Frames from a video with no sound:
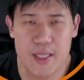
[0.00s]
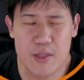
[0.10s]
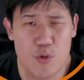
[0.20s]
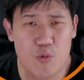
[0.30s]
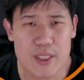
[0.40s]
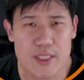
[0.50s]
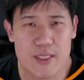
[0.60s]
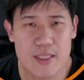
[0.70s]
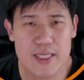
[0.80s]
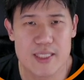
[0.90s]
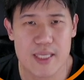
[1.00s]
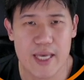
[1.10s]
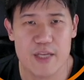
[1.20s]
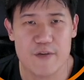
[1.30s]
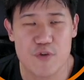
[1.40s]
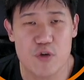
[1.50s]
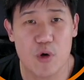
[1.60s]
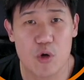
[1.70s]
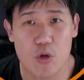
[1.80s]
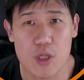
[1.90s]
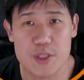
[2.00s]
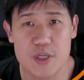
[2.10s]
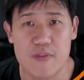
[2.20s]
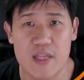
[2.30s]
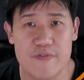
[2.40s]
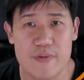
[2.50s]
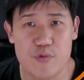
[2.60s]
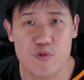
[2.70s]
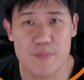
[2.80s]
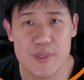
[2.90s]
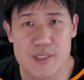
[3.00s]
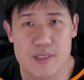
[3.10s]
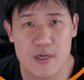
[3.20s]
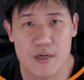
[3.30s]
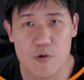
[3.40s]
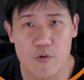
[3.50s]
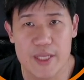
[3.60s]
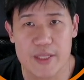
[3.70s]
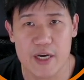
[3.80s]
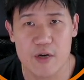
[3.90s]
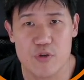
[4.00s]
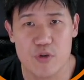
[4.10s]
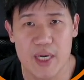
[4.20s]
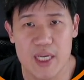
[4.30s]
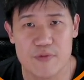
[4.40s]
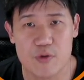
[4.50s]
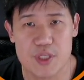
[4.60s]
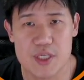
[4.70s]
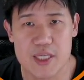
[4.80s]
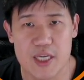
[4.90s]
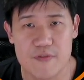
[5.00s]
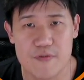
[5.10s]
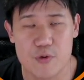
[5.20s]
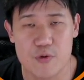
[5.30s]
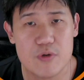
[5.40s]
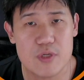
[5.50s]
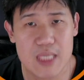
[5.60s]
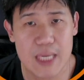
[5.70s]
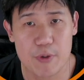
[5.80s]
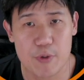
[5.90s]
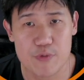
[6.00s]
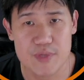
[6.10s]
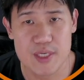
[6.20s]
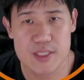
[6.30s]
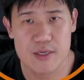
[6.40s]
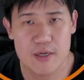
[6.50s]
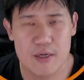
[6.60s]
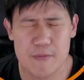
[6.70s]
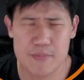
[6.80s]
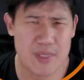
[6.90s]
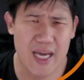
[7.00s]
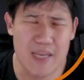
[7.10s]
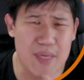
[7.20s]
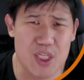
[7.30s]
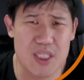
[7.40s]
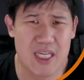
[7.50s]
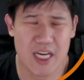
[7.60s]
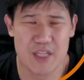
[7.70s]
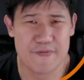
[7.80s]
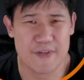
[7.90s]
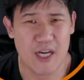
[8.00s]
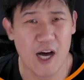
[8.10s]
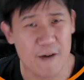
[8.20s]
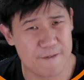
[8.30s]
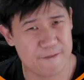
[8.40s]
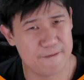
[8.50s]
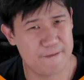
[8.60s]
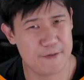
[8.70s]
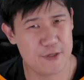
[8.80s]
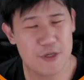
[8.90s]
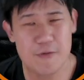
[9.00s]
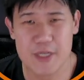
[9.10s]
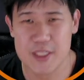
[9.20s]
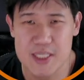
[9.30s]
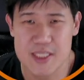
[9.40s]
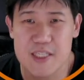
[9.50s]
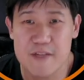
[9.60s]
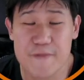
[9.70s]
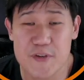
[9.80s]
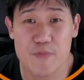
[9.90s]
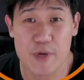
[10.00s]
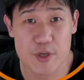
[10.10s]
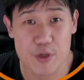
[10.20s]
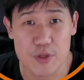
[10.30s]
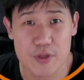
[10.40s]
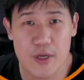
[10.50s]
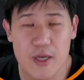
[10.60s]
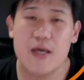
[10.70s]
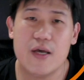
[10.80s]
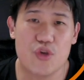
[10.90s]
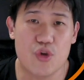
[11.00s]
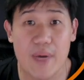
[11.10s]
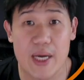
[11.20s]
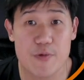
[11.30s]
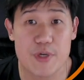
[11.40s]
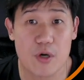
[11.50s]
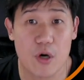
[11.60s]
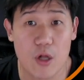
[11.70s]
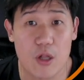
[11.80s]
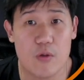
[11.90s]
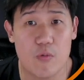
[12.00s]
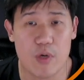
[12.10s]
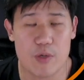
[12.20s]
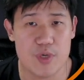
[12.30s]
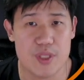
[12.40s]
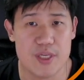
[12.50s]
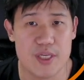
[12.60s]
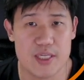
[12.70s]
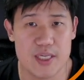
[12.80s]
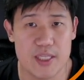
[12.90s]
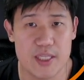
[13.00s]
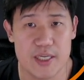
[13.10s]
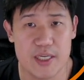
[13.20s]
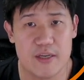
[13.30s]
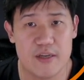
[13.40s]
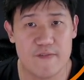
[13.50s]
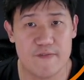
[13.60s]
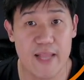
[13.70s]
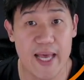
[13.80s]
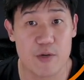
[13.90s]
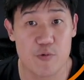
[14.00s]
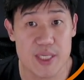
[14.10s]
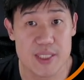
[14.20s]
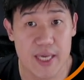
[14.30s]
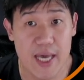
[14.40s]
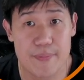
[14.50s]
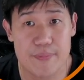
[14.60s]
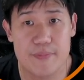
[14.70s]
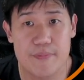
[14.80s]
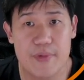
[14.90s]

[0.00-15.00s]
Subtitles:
tell you what, let's add a few more quality of life improvements. Right now, you might have noticed that if you tap on one of these, the animation's kind of off. You know, it just doesn't feel very good. You might recall what we did in the flag raising app,